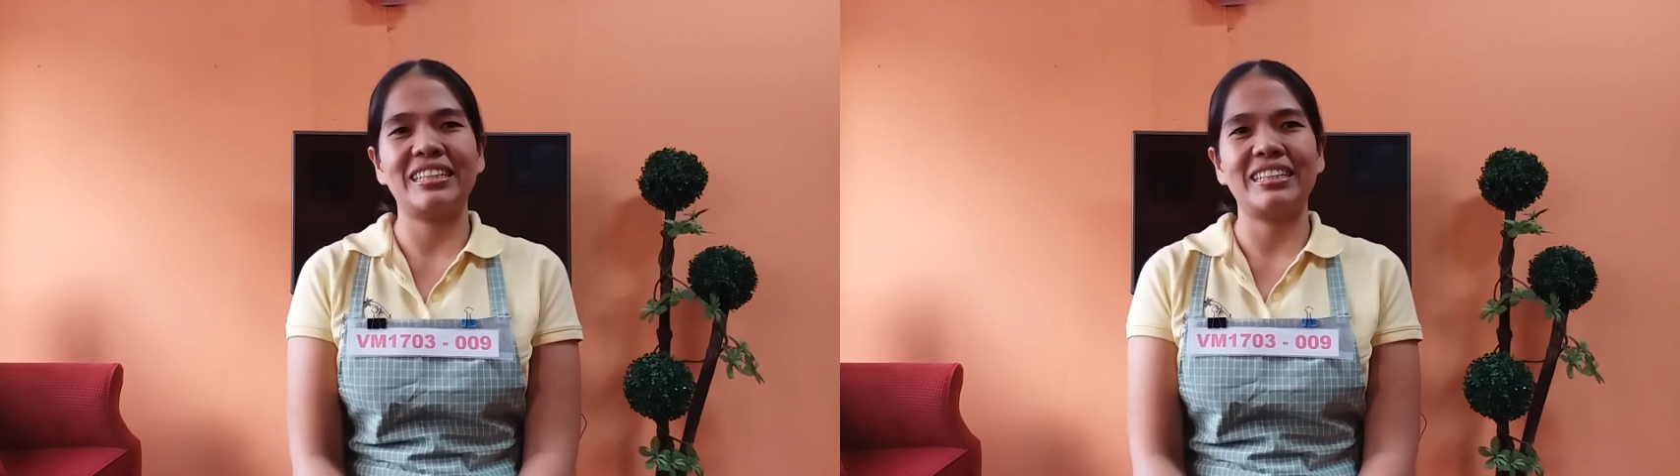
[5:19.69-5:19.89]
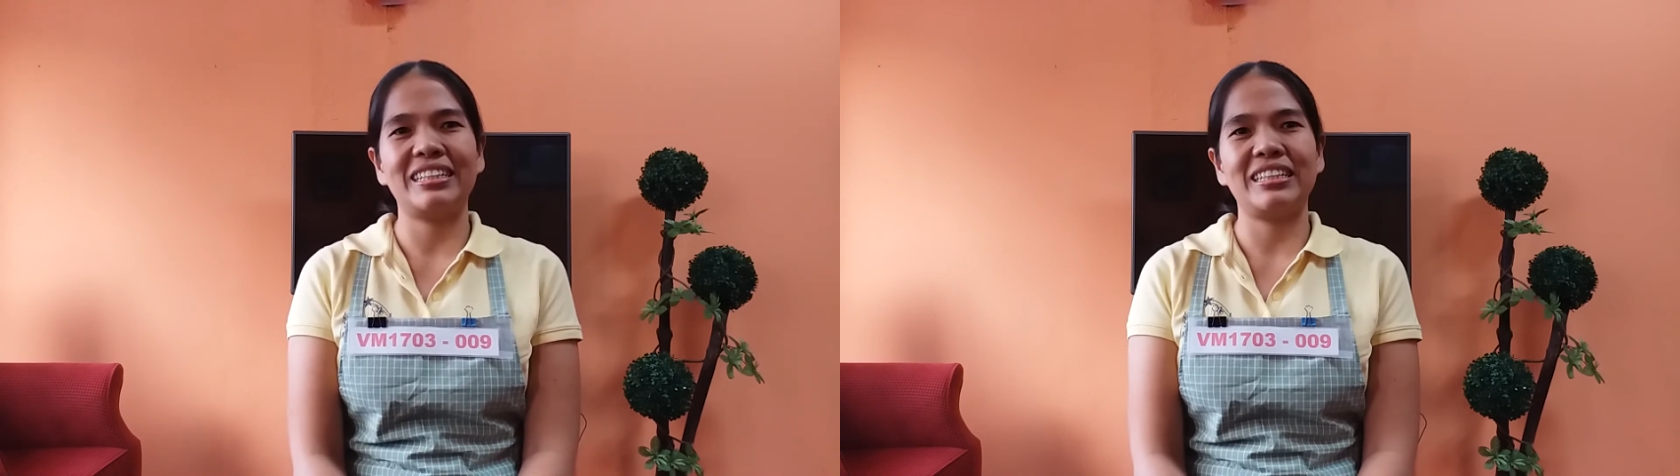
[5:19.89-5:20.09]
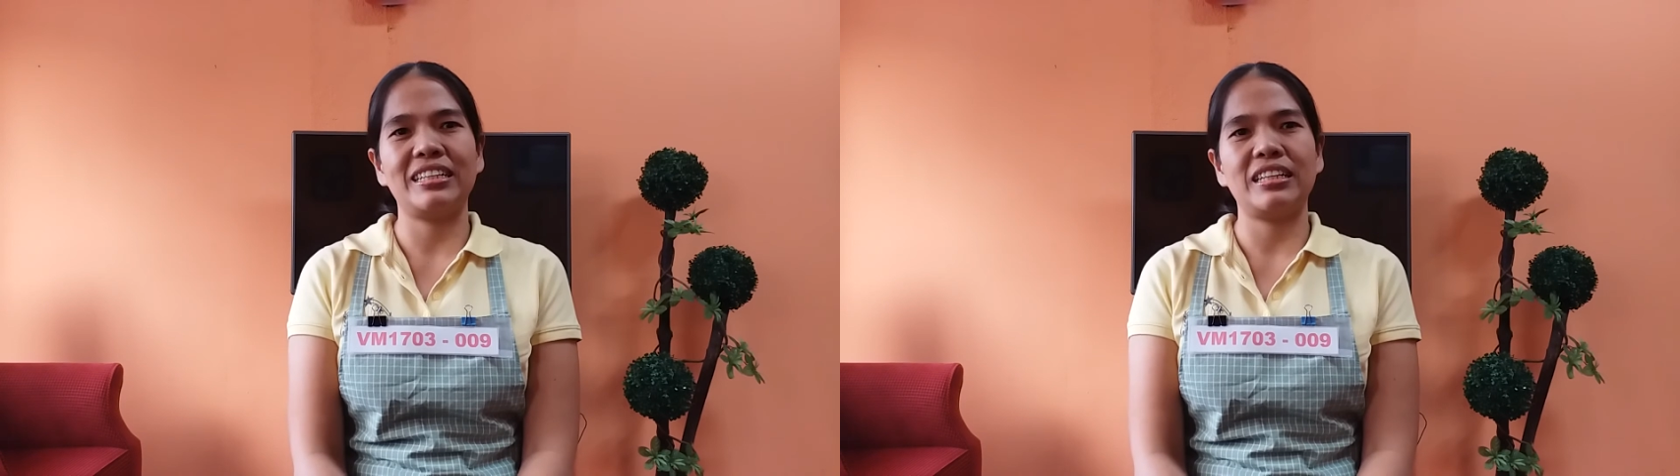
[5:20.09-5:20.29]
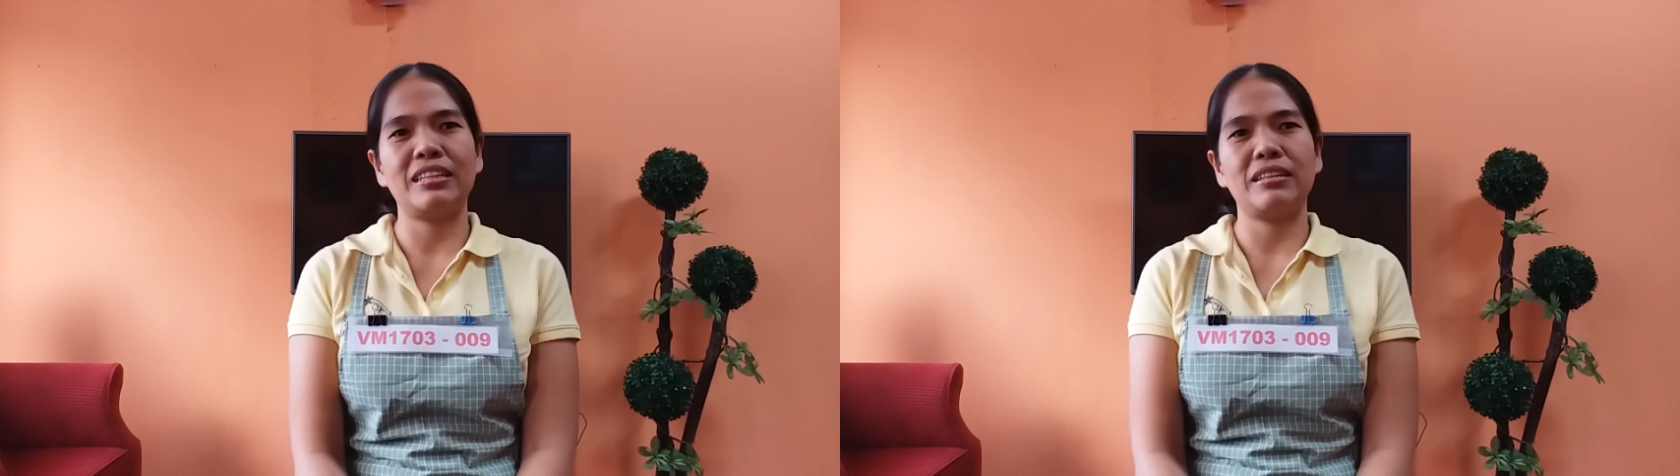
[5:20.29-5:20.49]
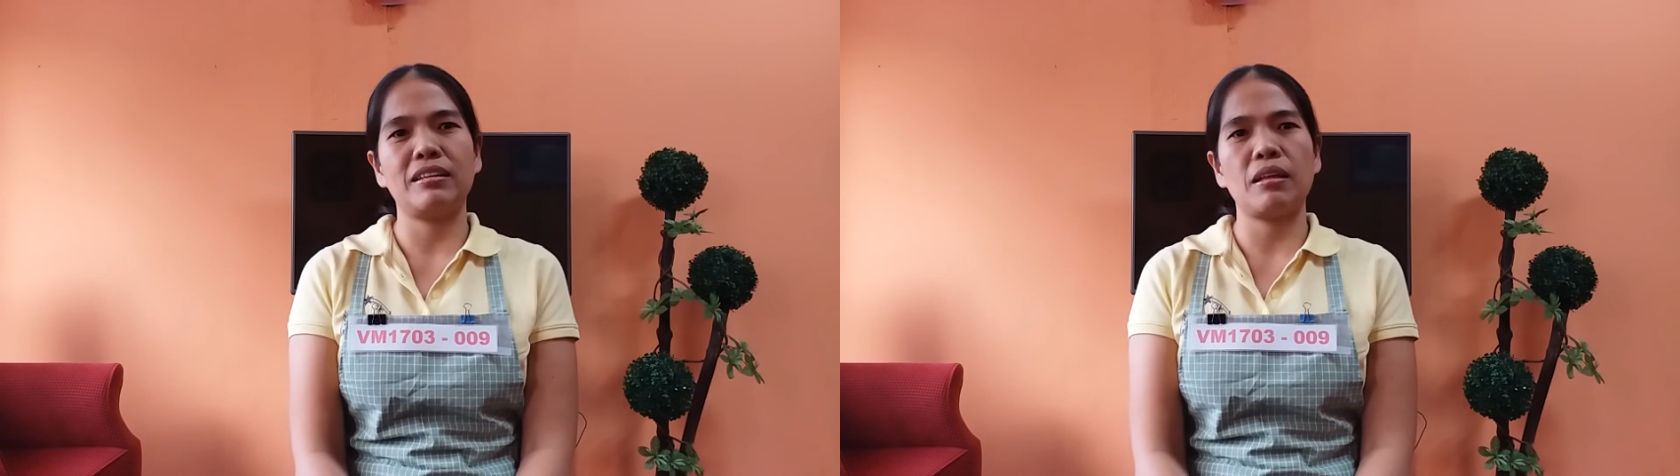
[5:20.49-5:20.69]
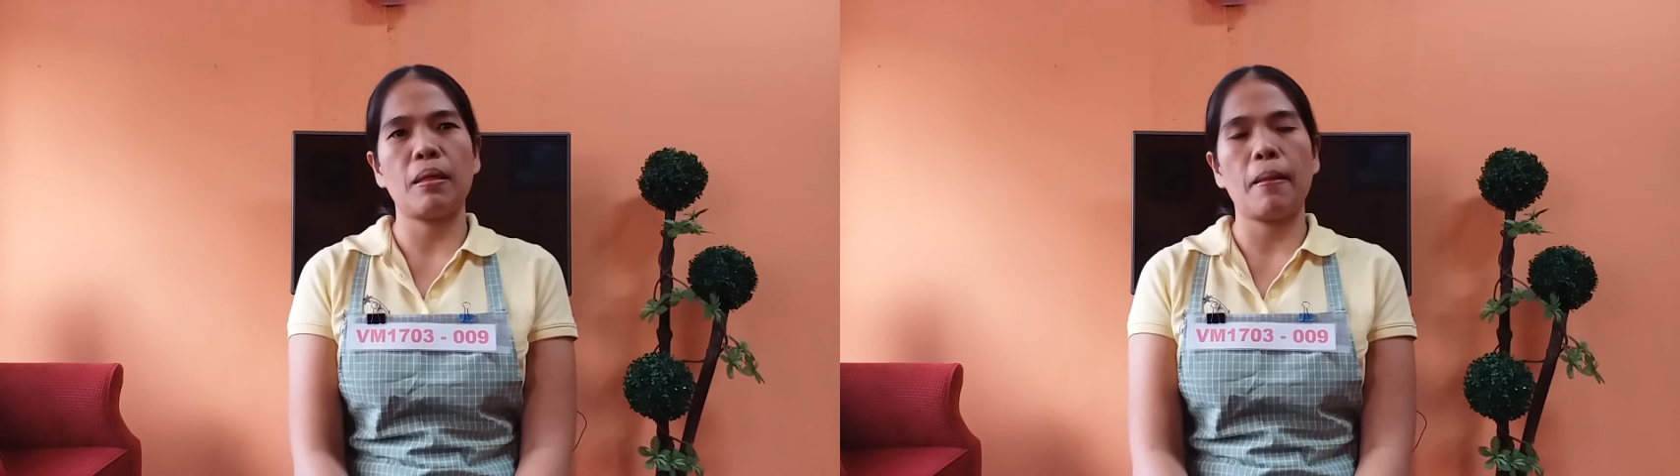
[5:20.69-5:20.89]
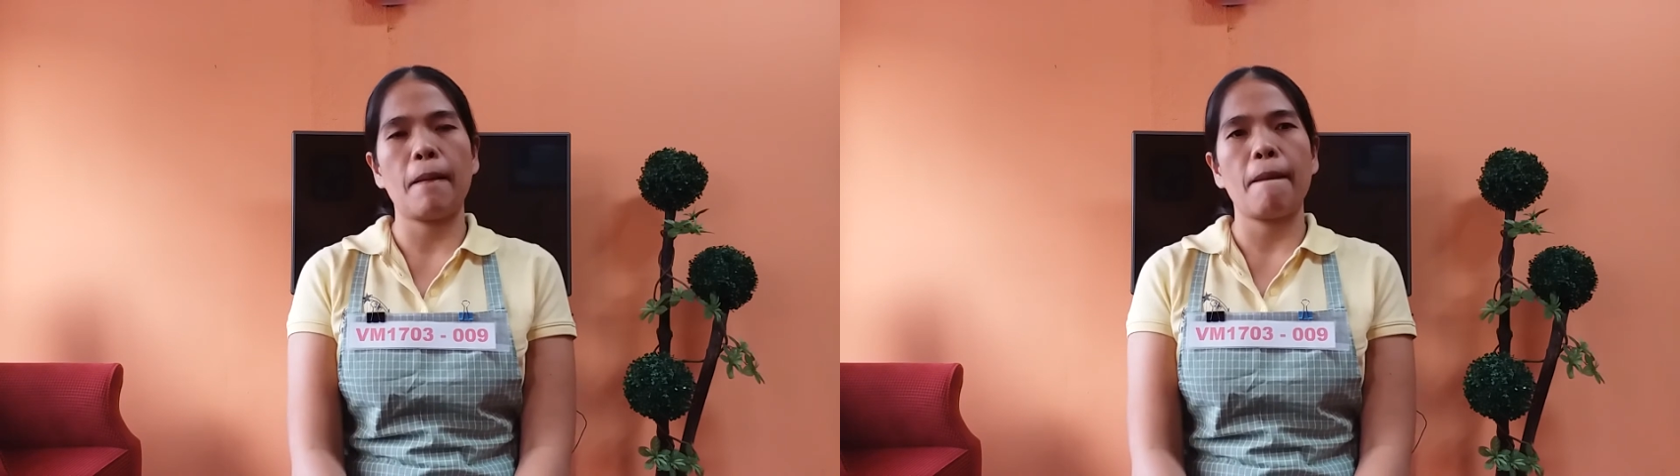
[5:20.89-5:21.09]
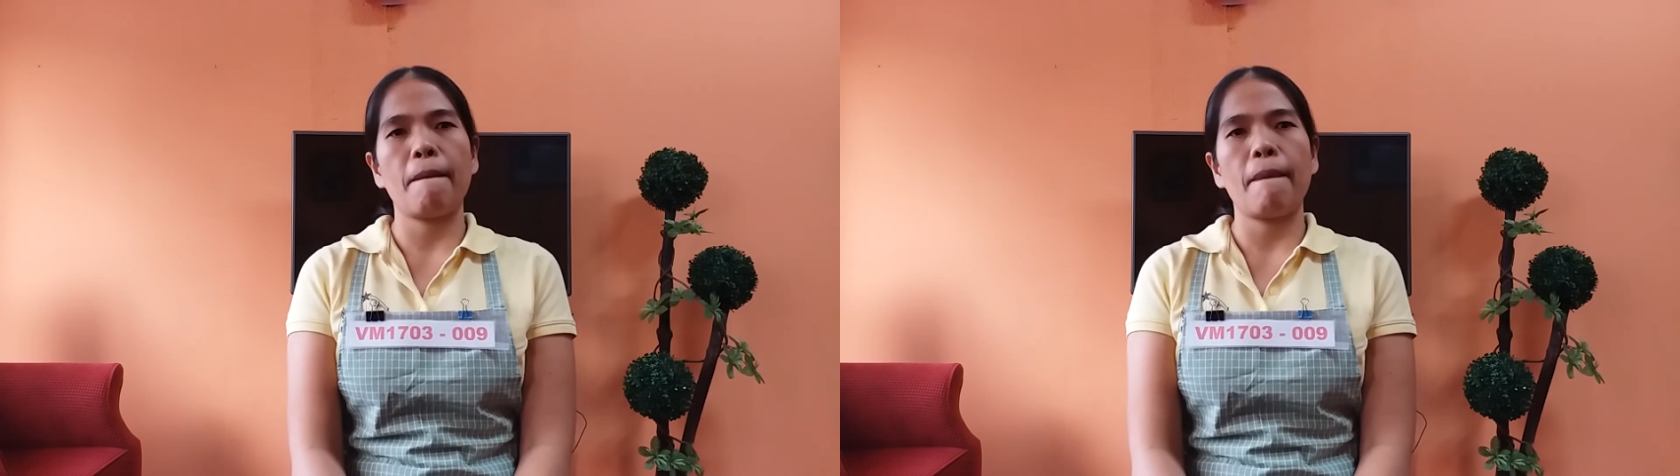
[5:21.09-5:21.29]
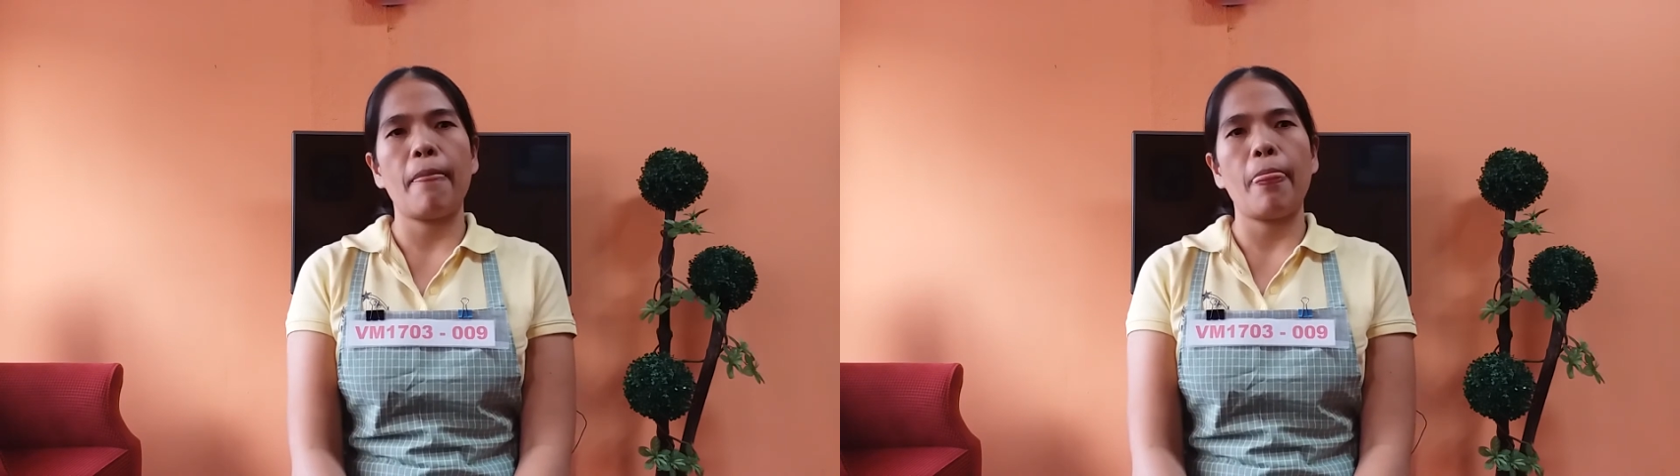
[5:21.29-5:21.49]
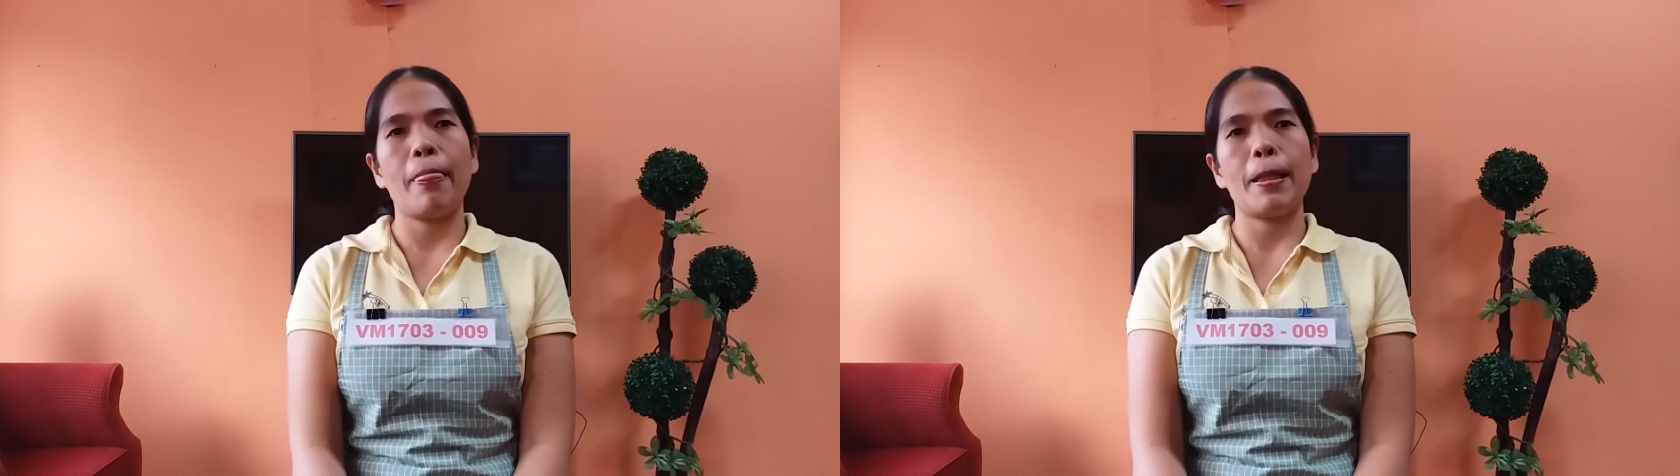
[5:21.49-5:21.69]
as
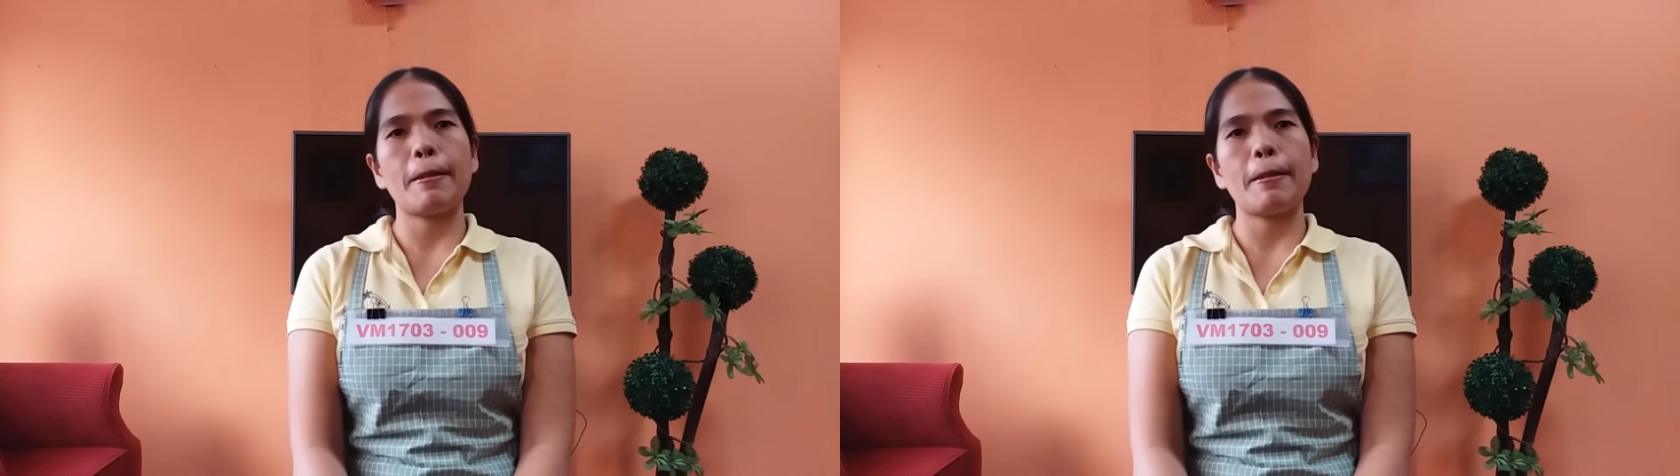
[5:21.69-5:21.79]
I've